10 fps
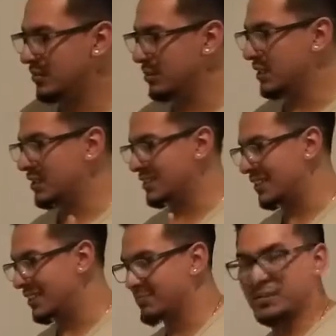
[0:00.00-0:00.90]
because I
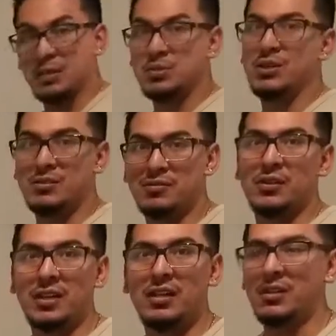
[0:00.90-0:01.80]
kept talking for a
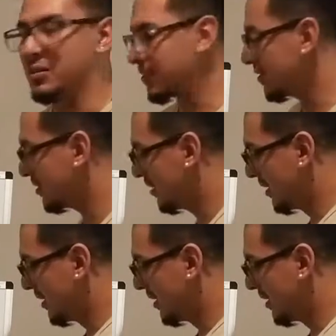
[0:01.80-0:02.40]
lot longer.